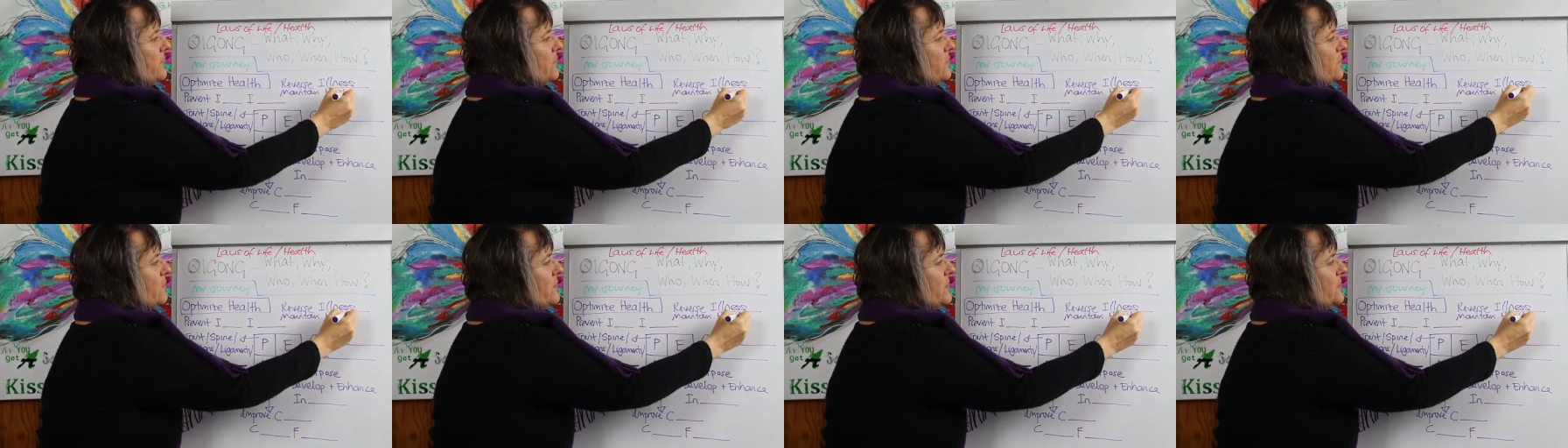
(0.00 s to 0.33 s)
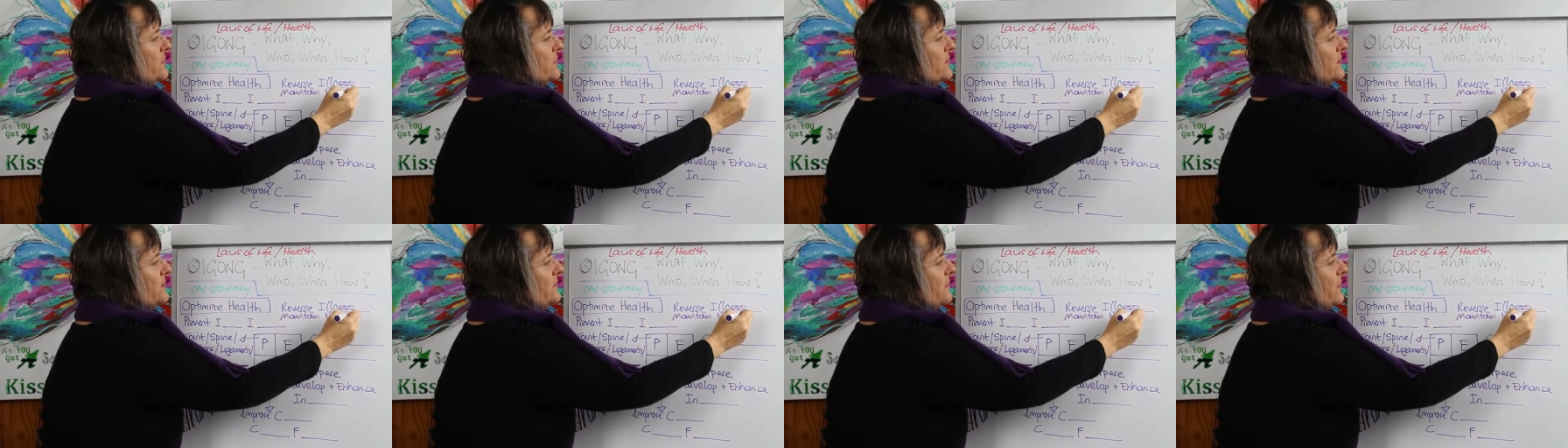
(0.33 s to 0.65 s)

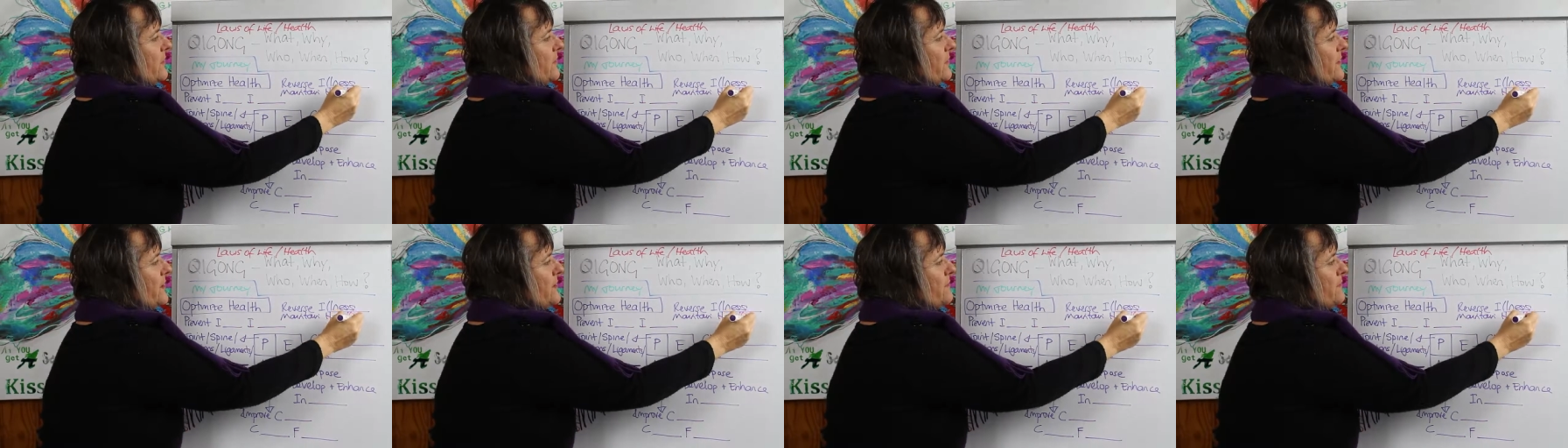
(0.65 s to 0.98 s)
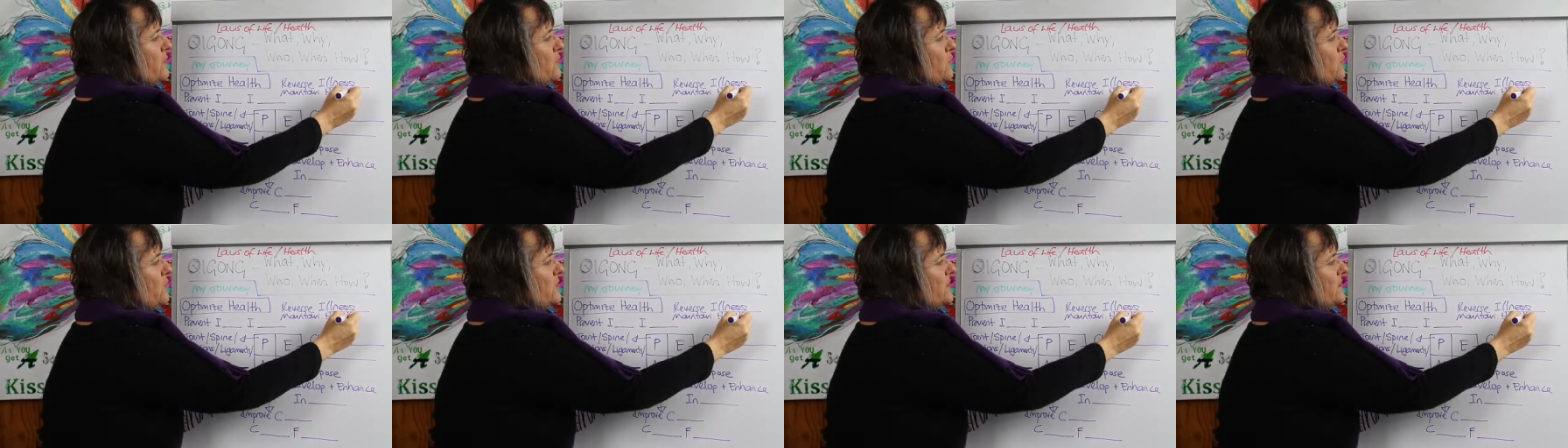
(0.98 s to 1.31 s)
which is very
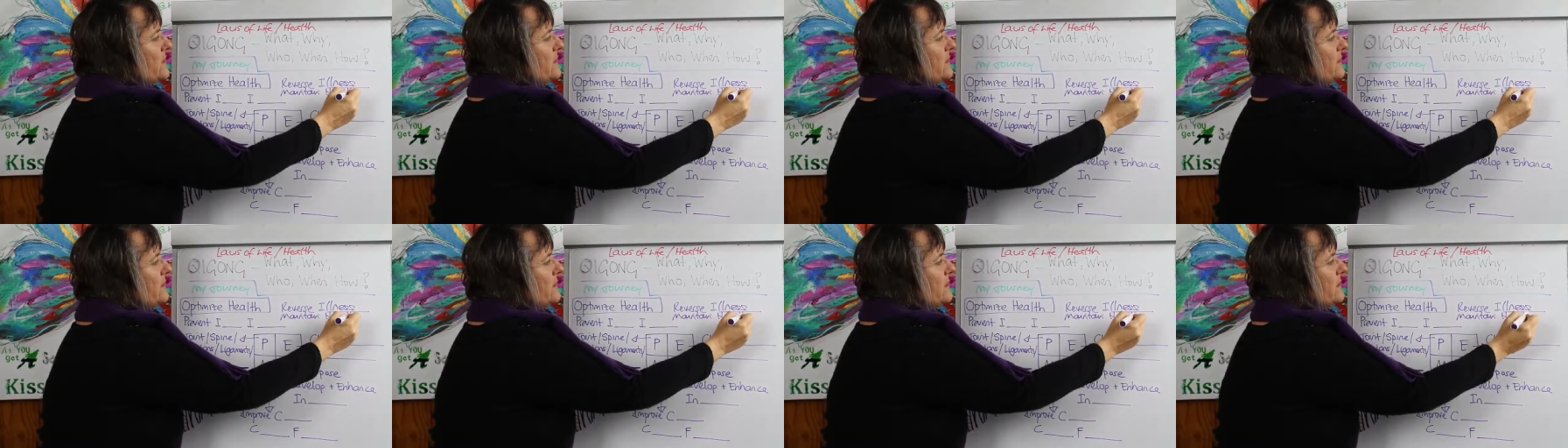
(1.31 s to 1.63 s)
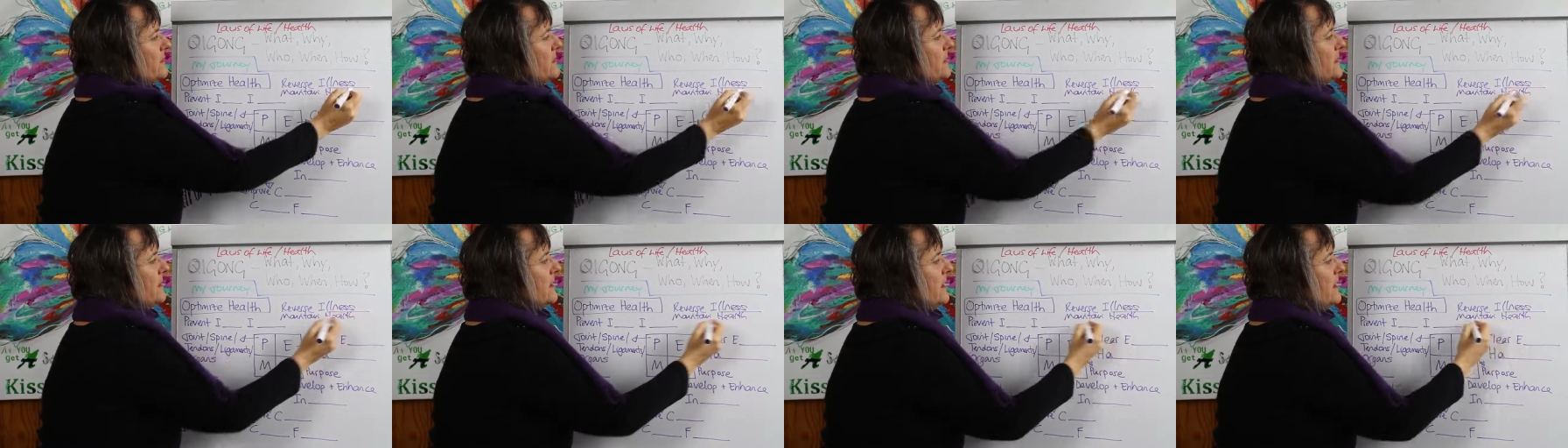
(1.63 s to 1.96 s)

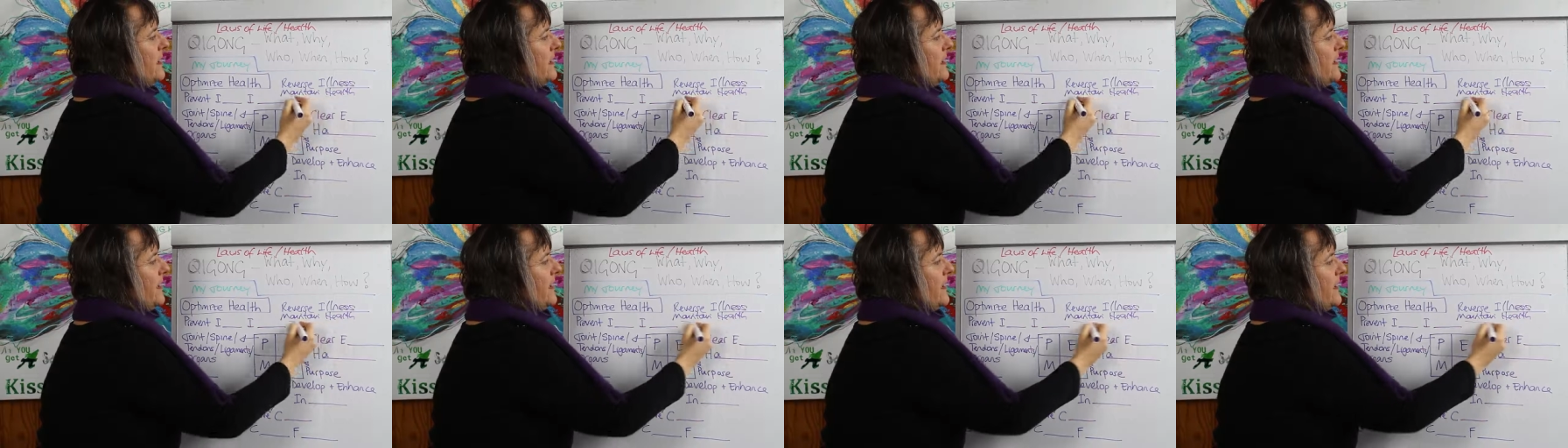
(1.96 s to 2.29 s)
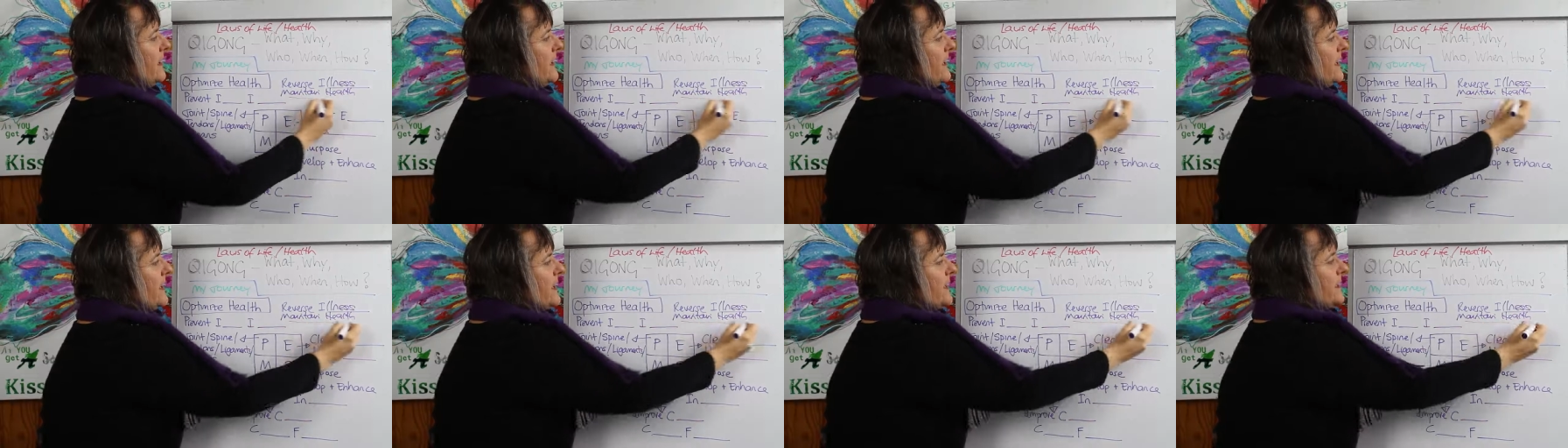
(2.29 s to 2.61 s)
important.
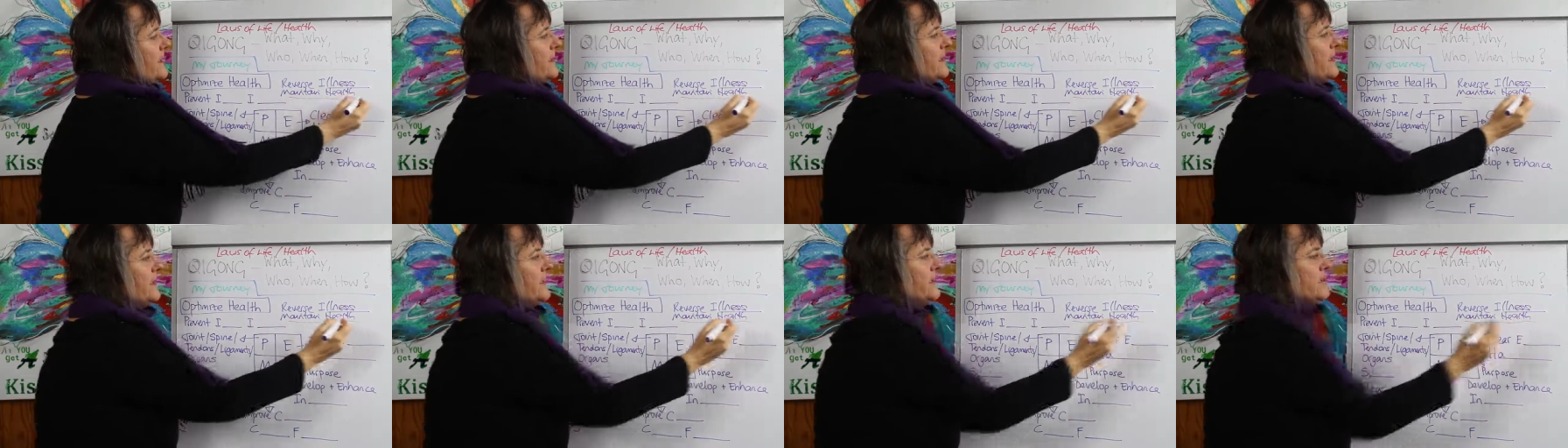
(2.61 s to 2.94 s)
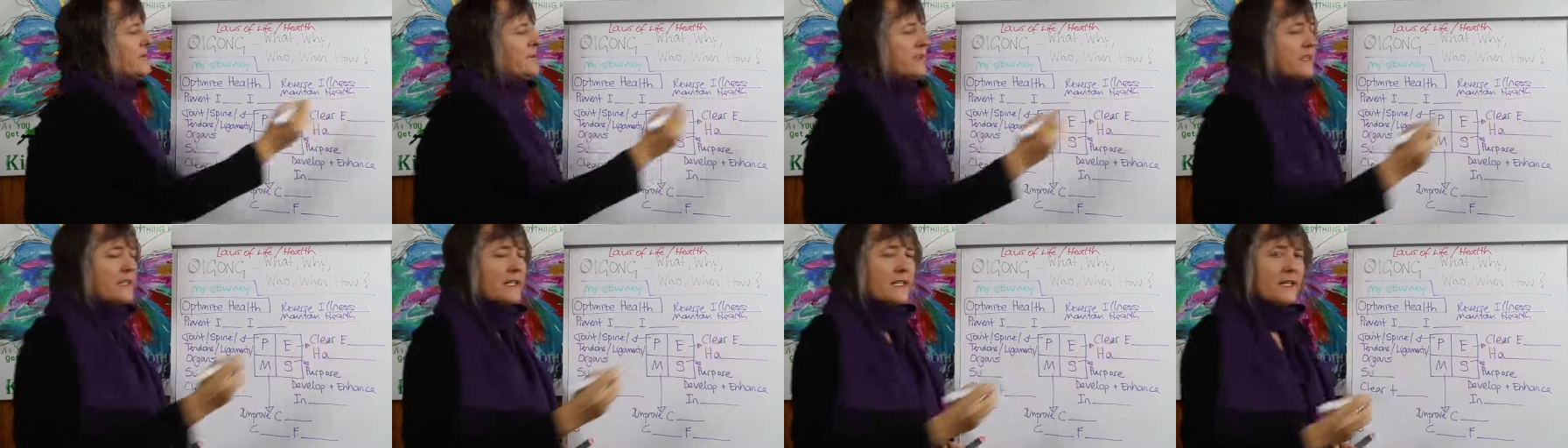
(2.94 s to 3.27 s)
And
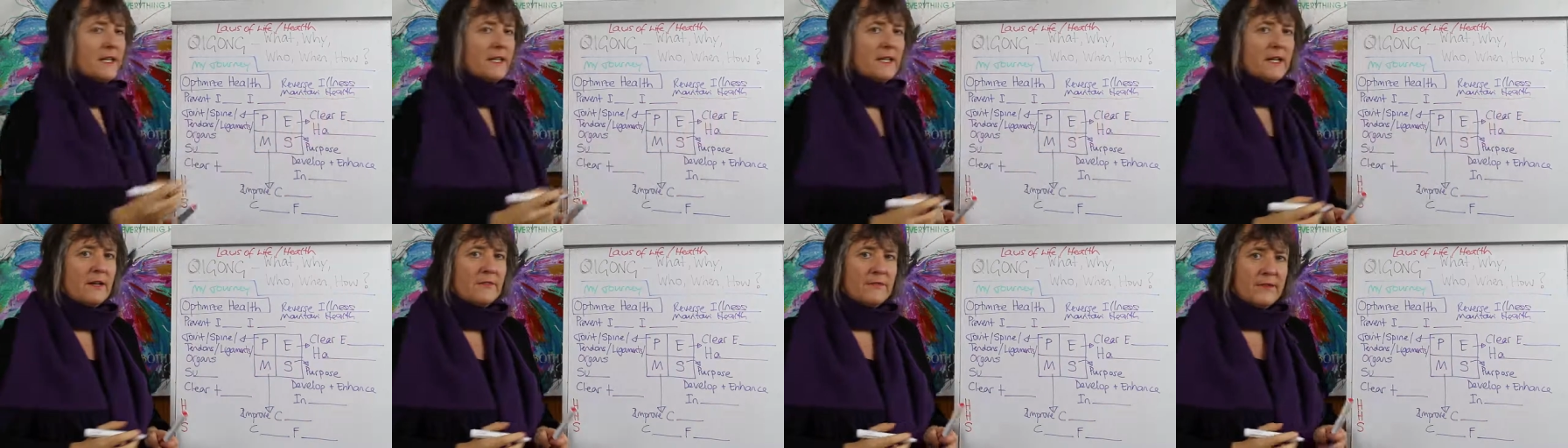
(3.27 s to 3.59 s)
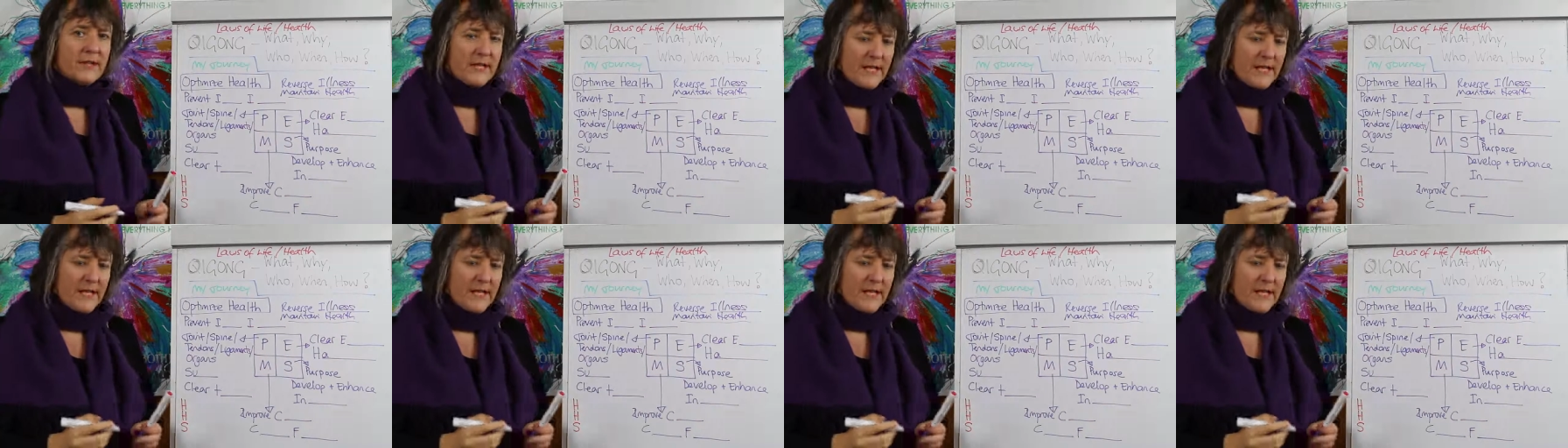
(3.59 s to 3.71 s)
interestingly enough,